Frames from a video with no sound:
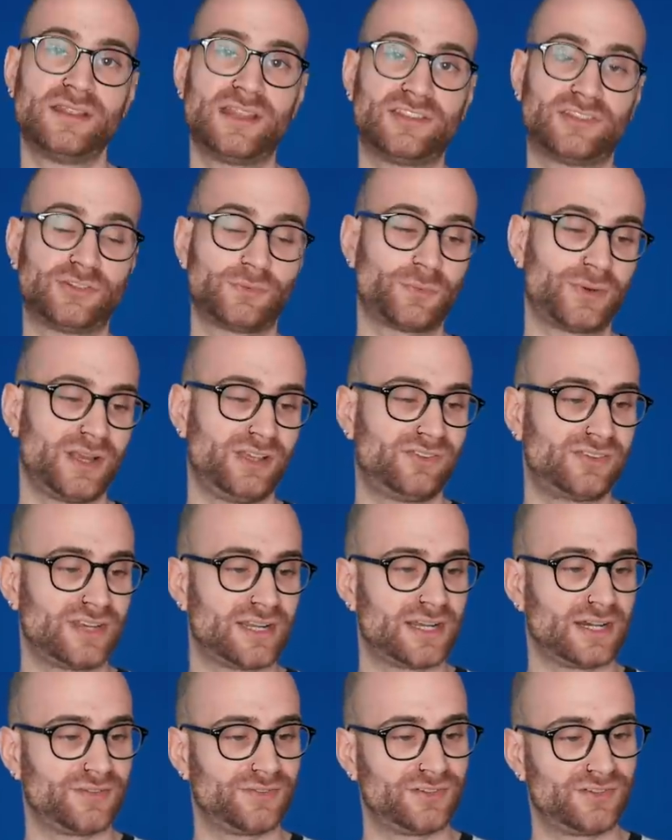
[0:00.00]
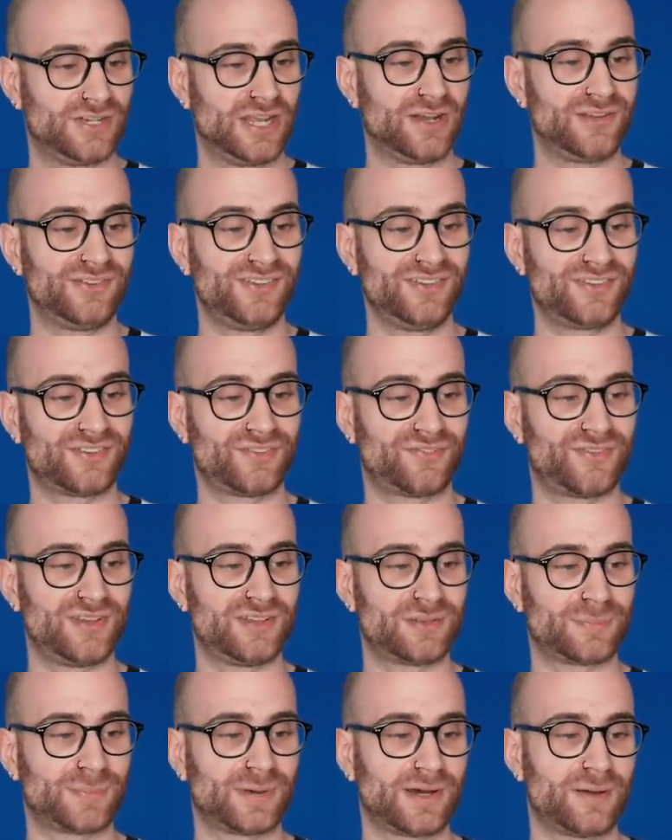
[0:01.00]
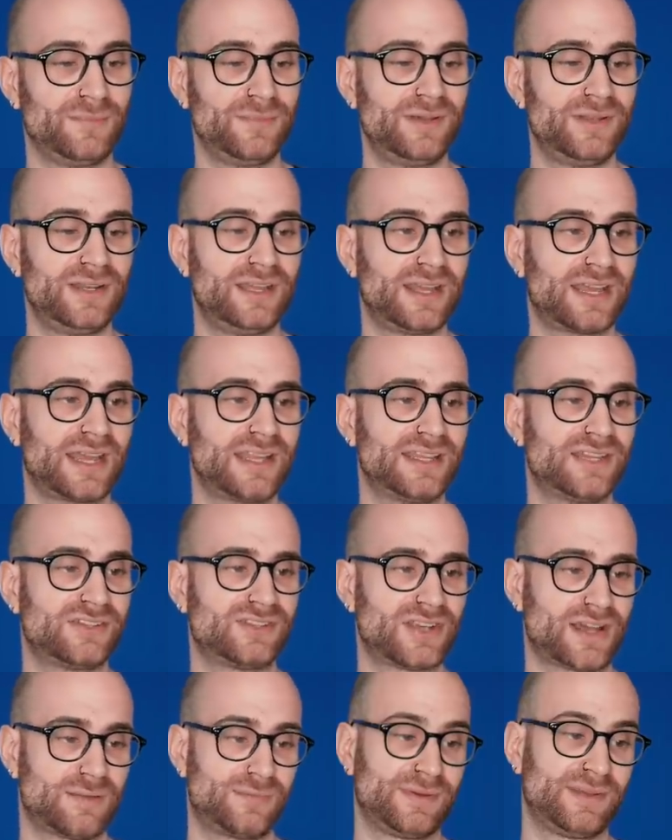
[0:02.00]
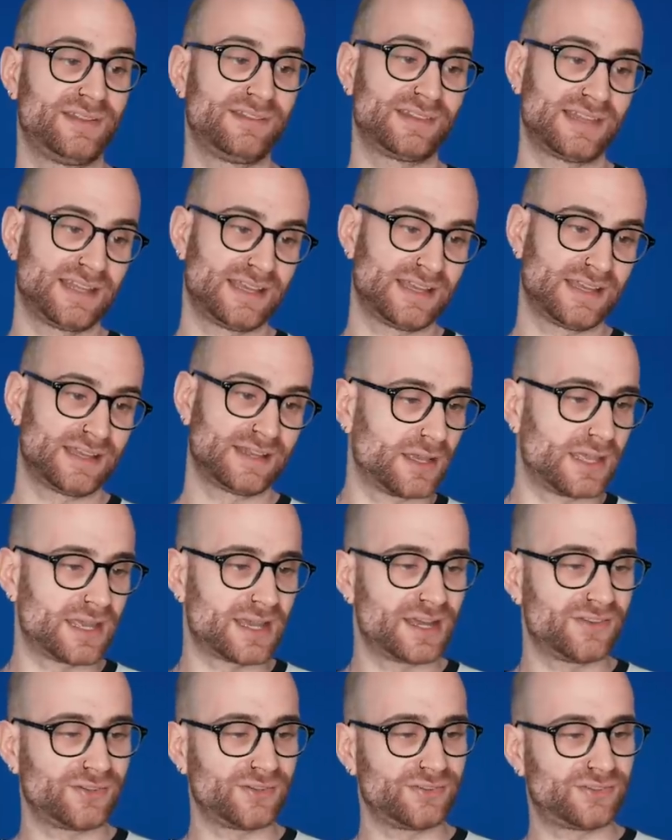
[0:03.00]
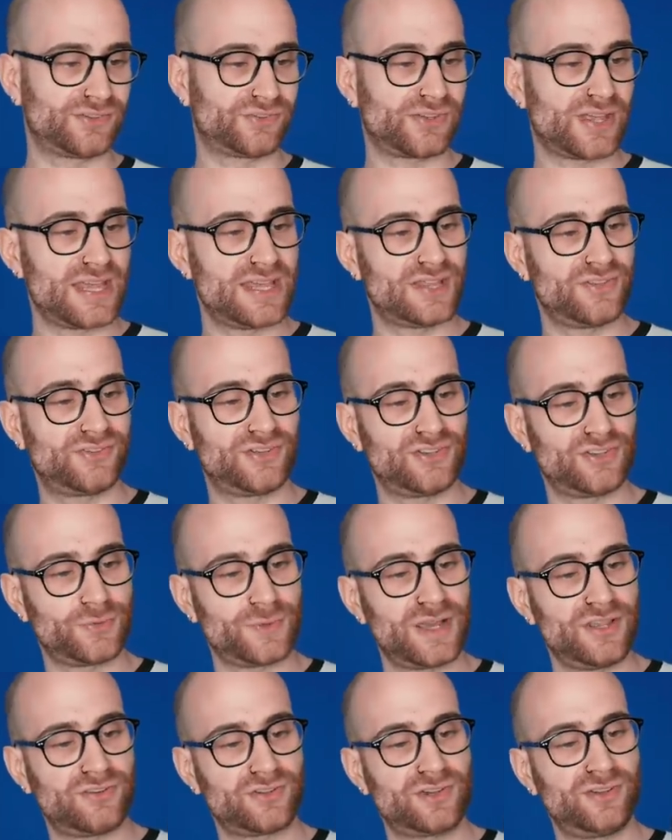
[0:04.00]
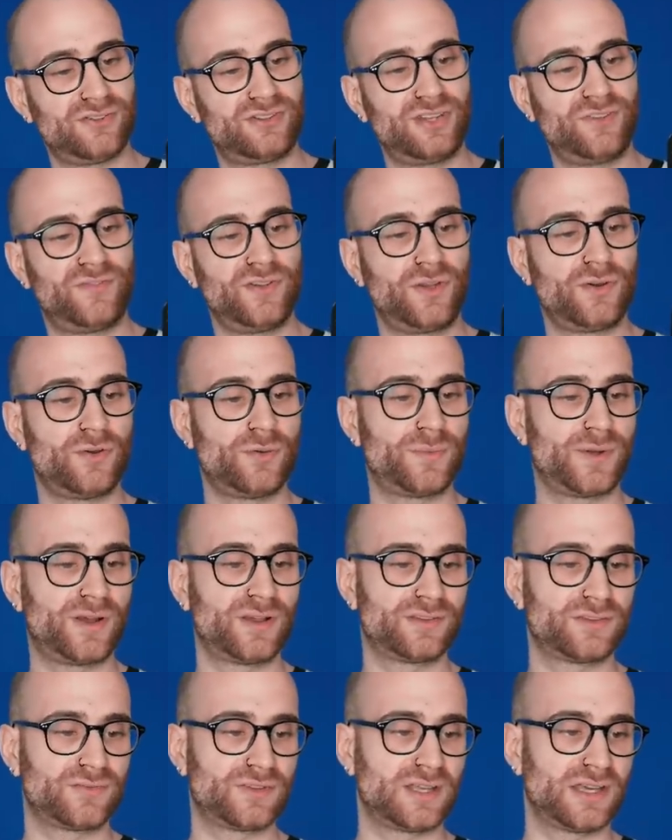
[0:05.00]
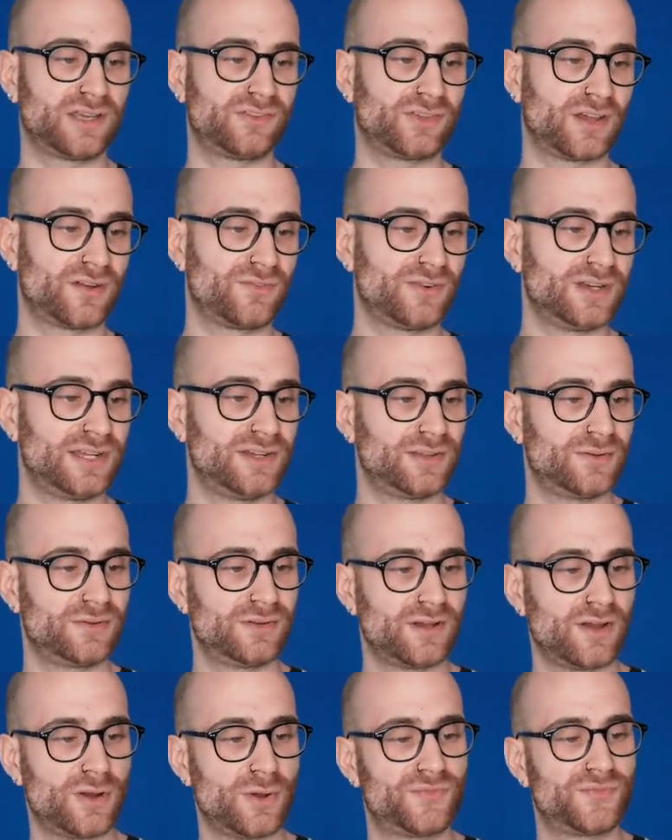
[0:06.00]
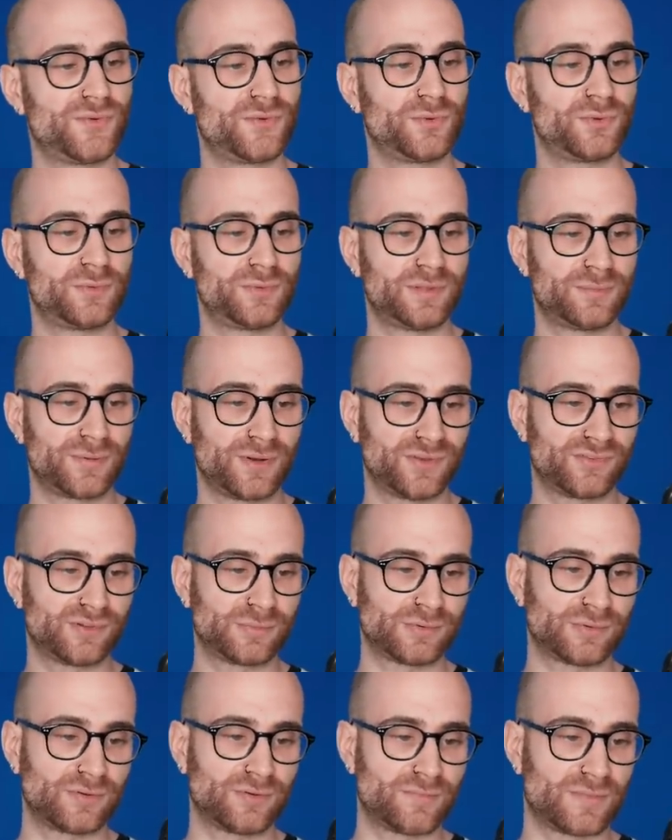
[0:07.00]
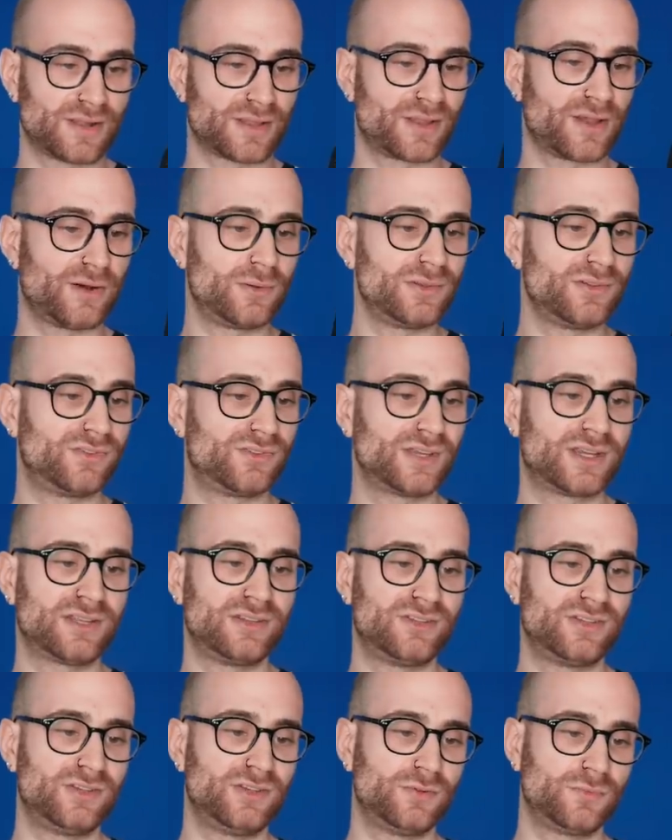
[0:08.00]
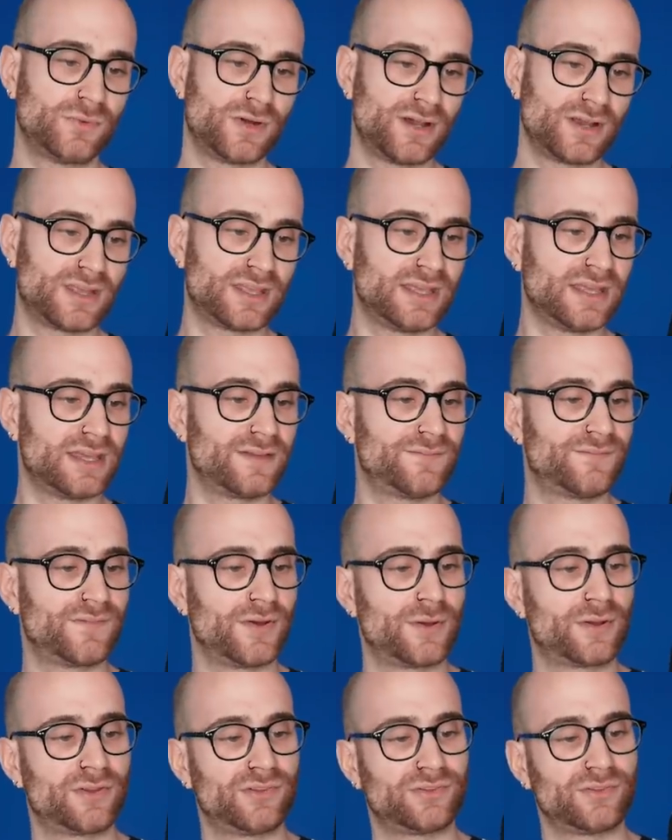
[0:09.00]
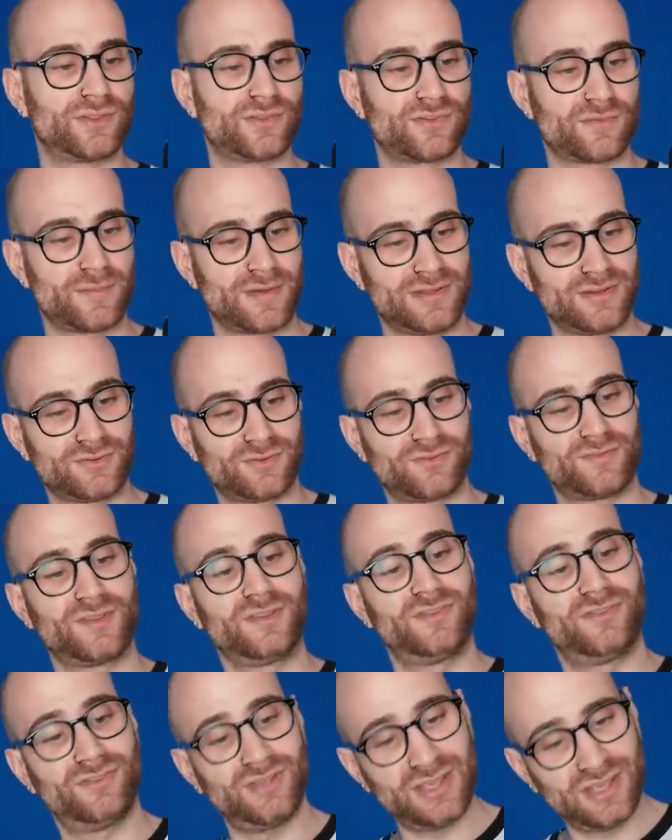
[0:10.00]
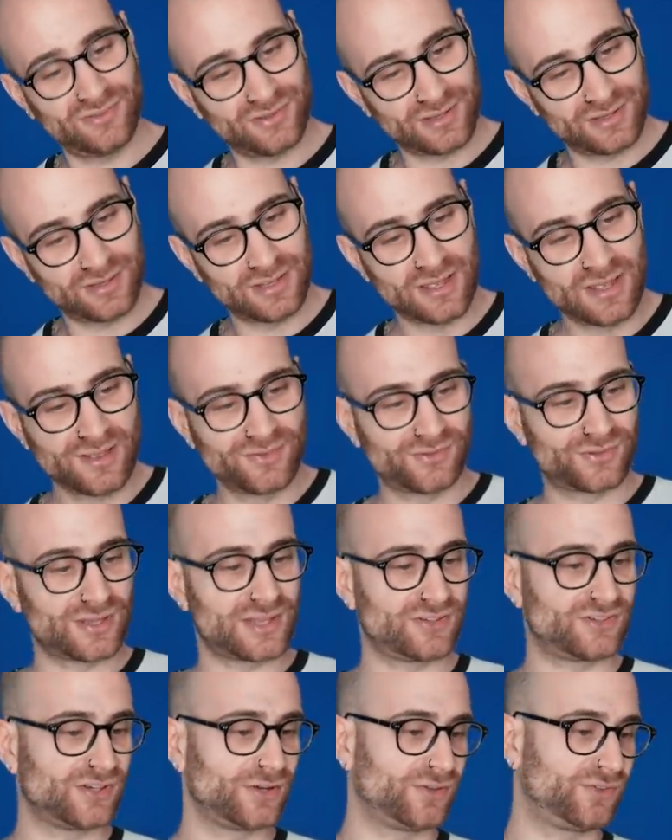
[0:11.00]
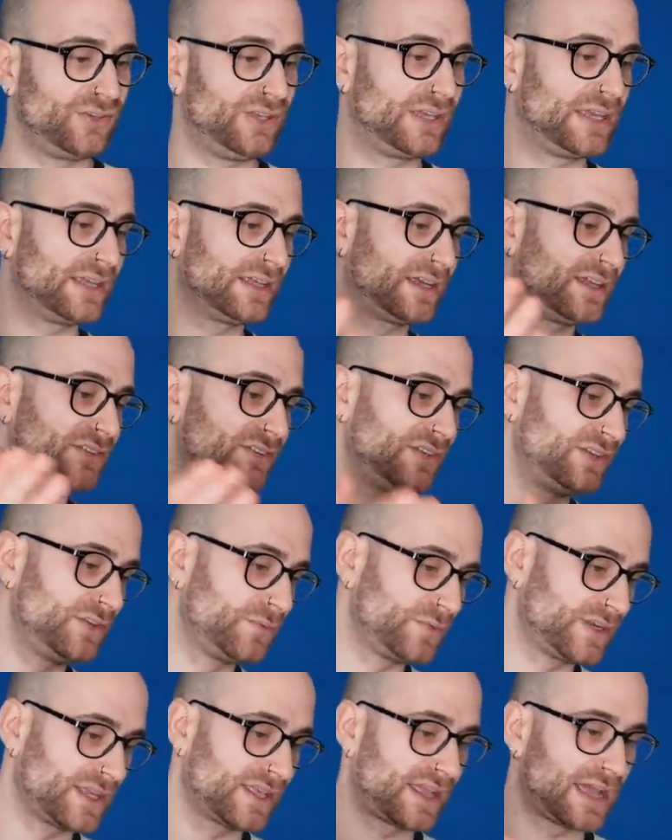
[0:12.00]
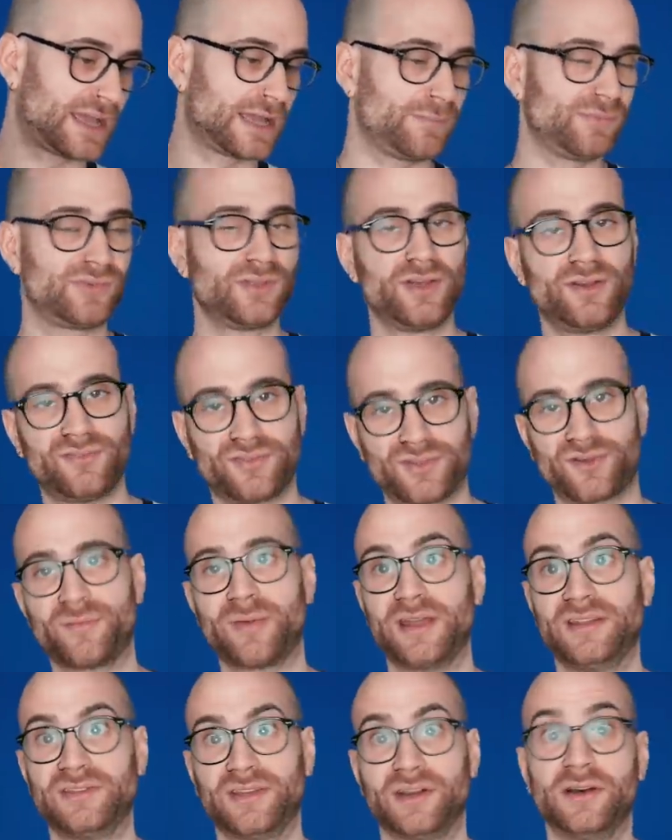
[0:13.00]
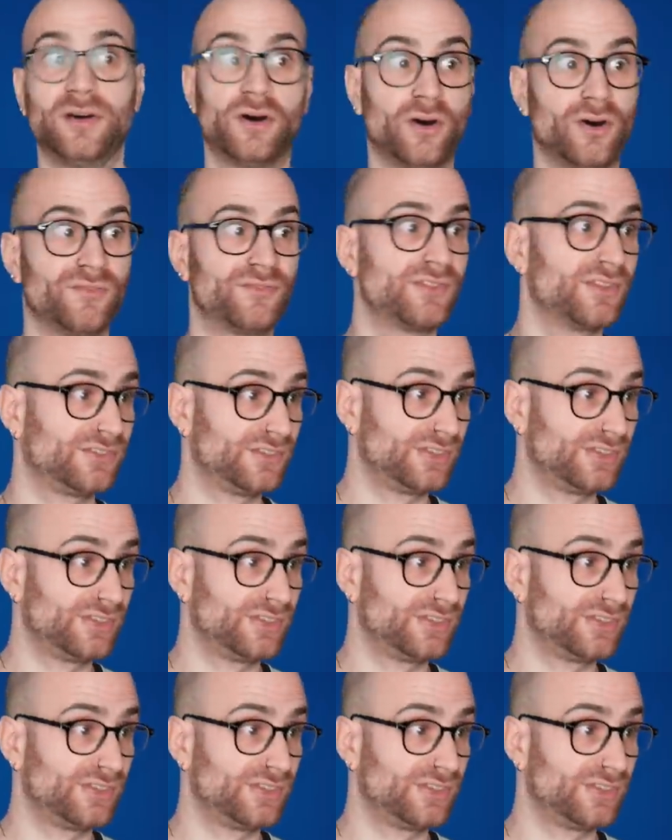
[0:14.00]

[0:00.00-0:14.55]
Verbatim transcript: This is what he said after Chelsea's defeat to Bayern Munich in the Champions League. He goes on to say, The situation is difficult because of this. I really don't know if it will be possible. My goal is to continue working and focus on the remainder of the season so that Chelsea can continue winning games for the remainder of the